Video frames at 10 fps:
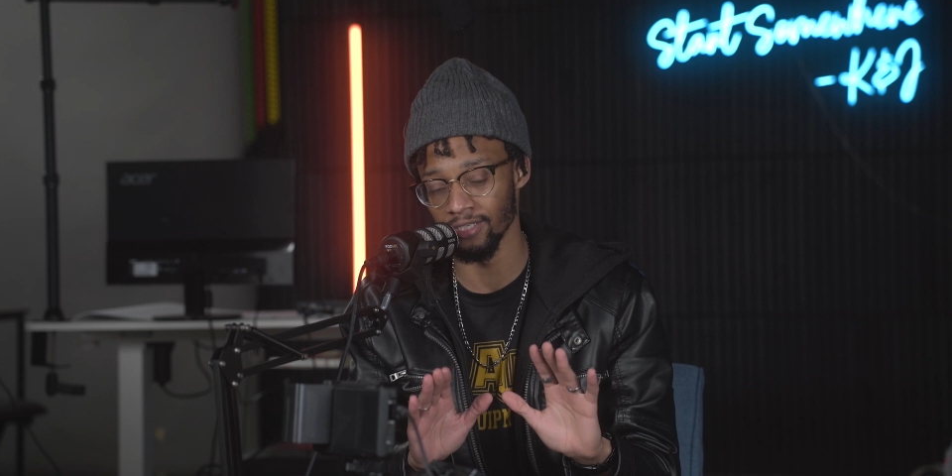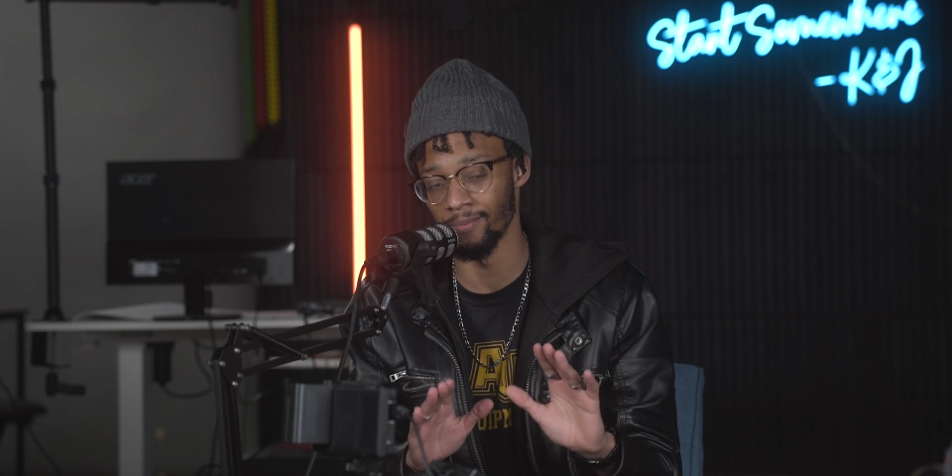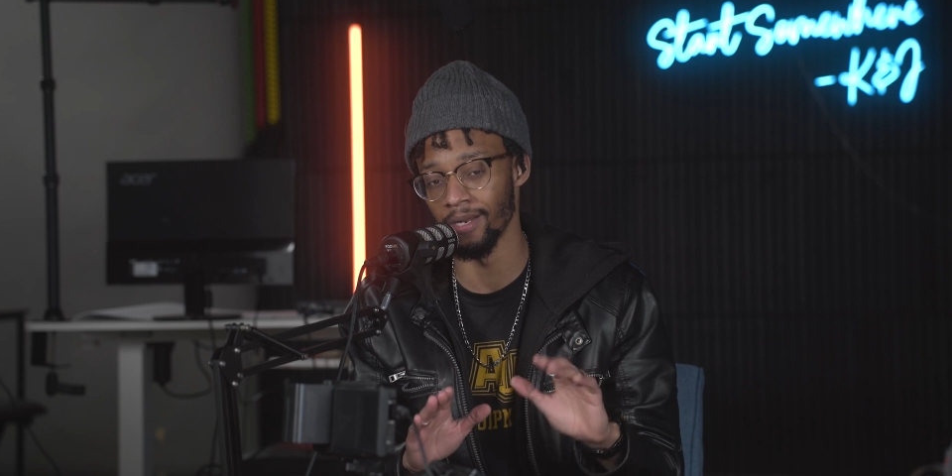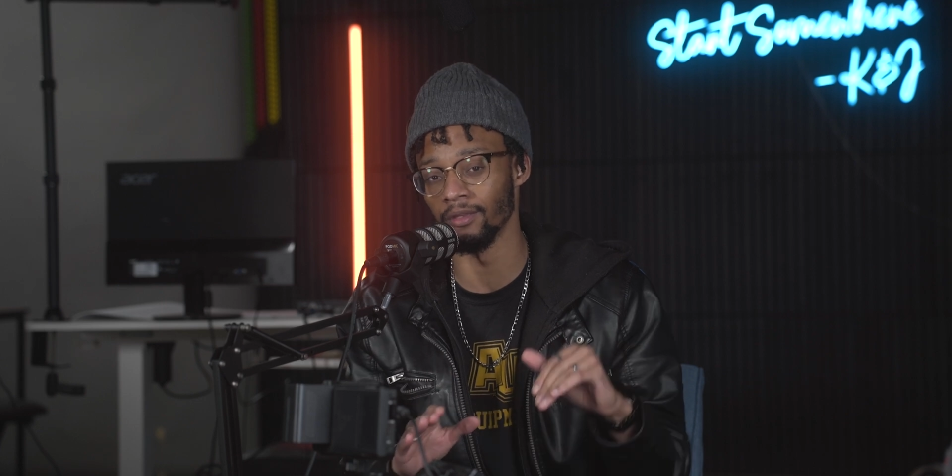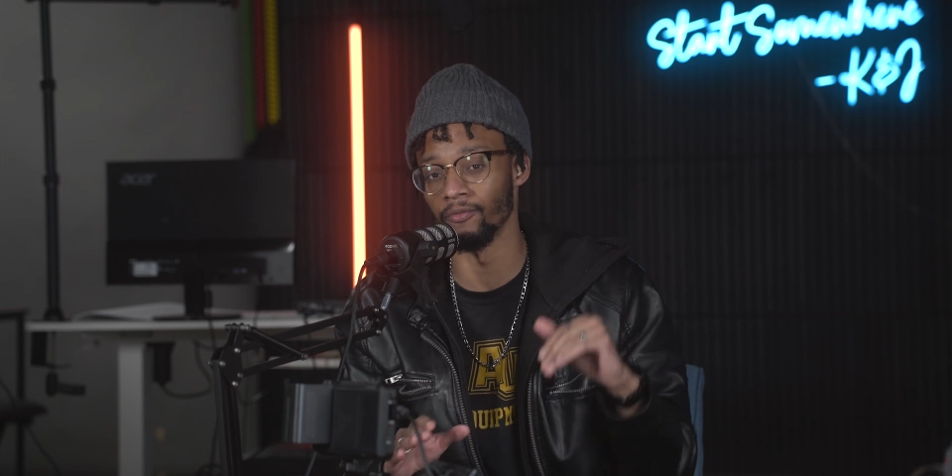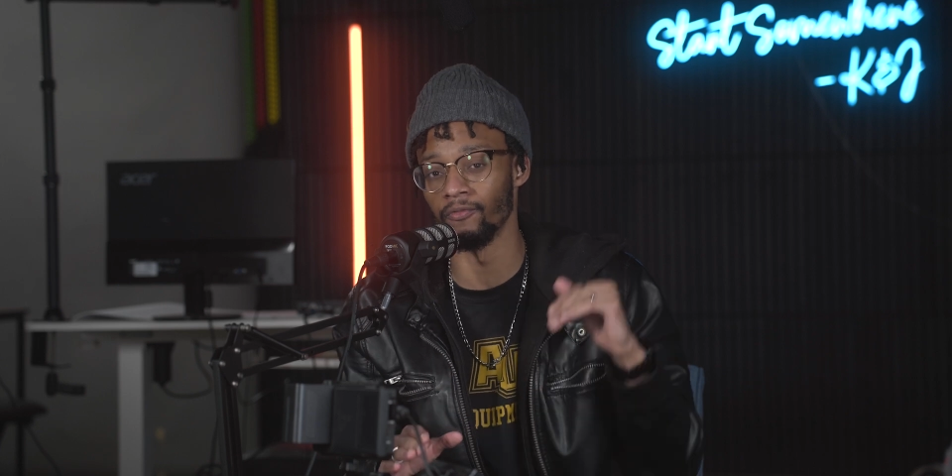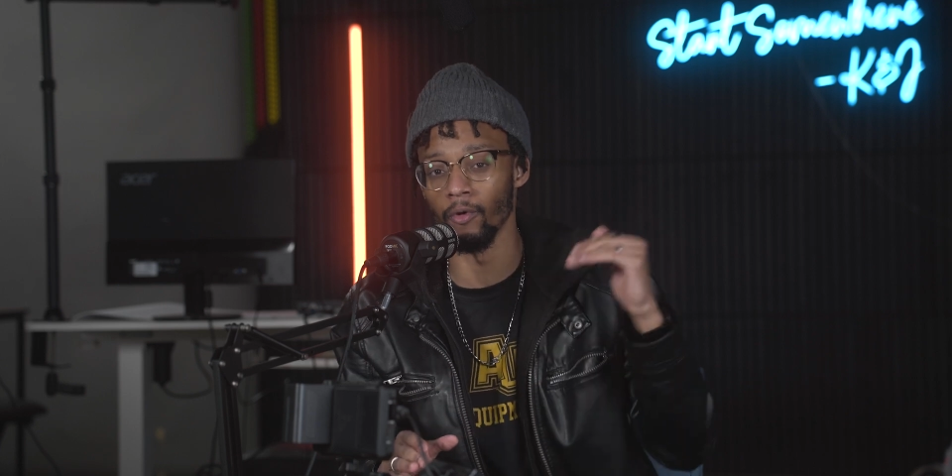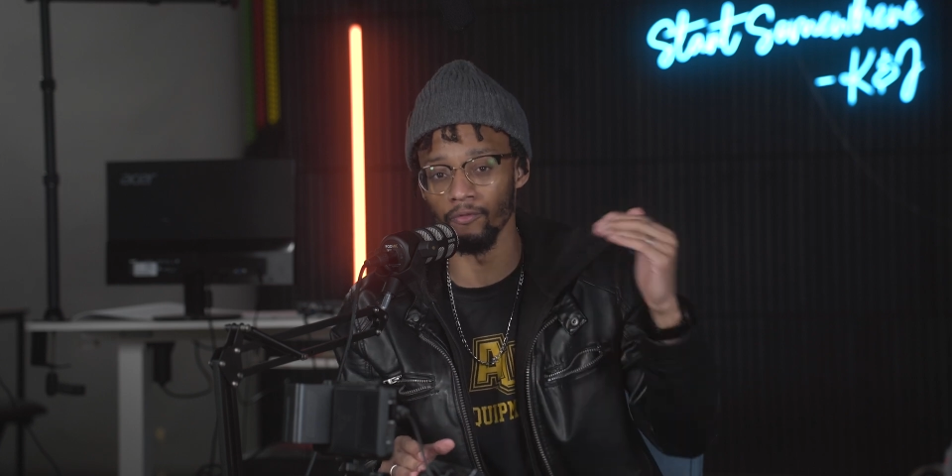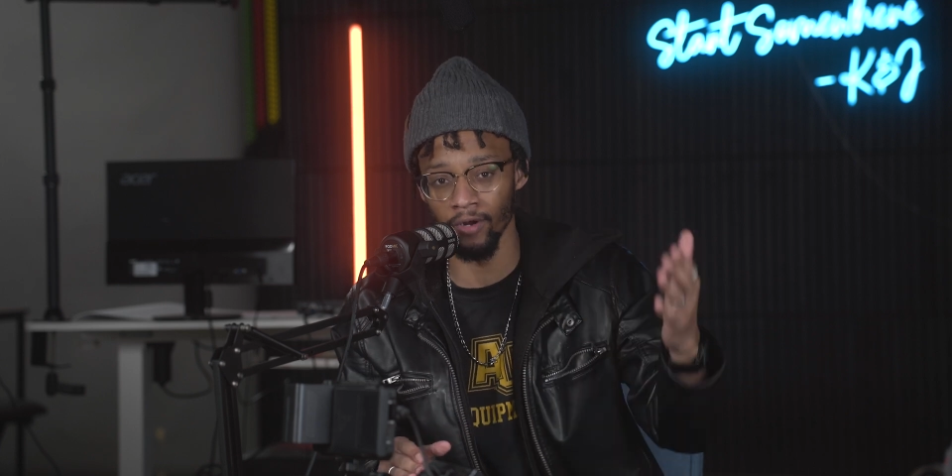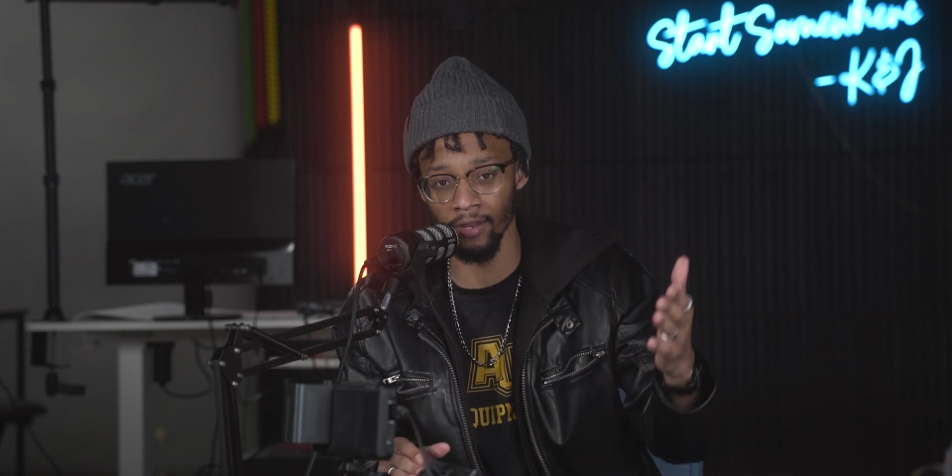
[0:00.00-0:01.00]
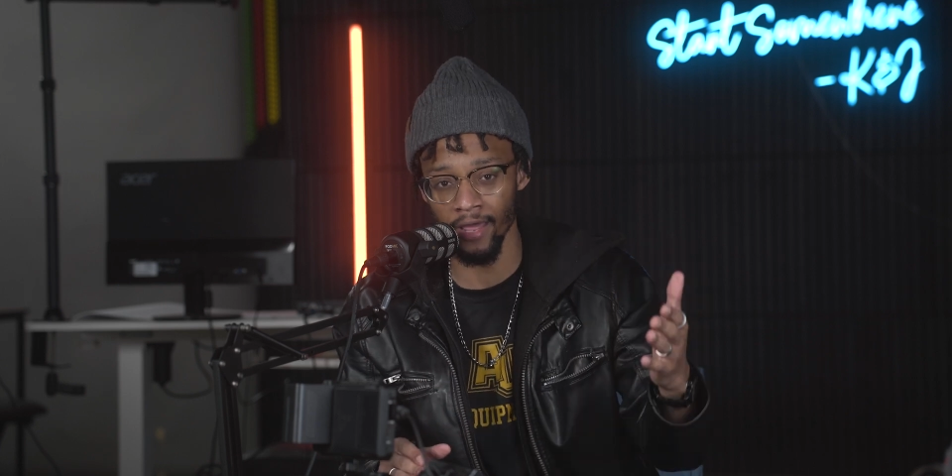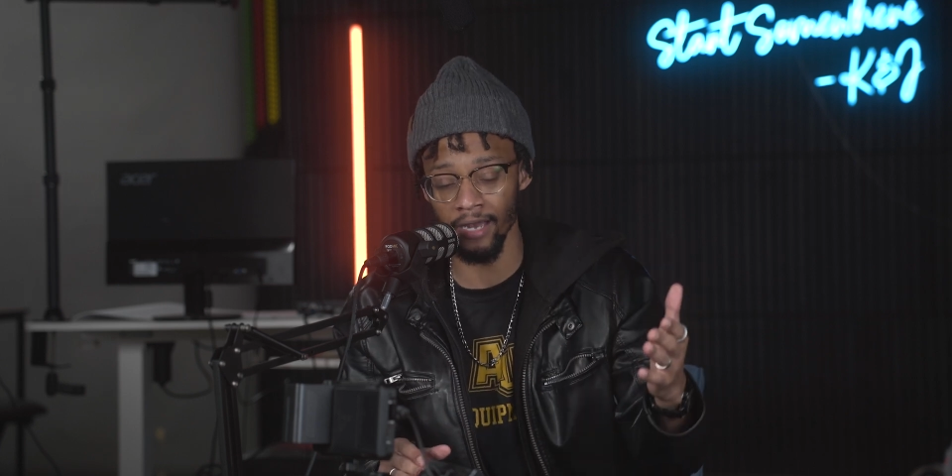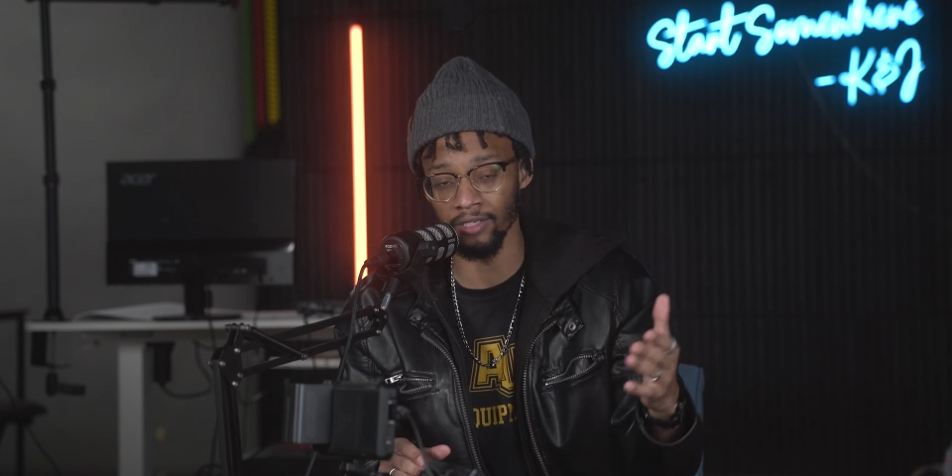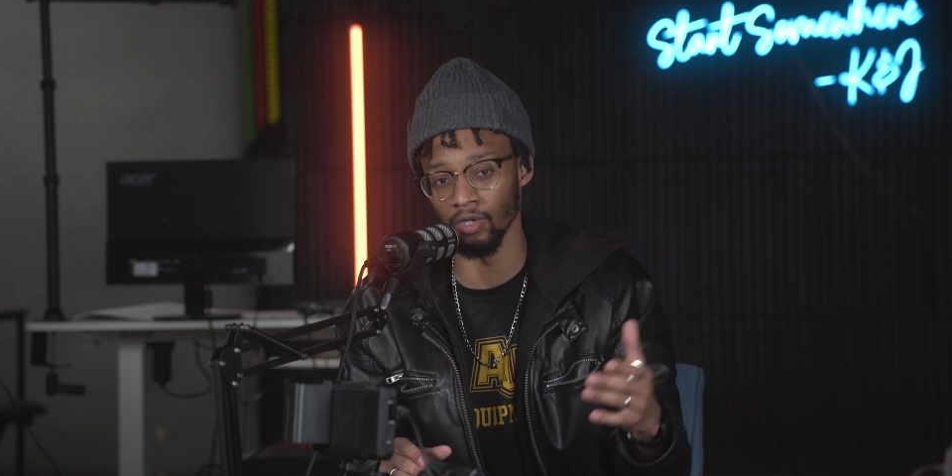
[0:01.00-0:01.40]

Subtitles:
has been at the forefront of that.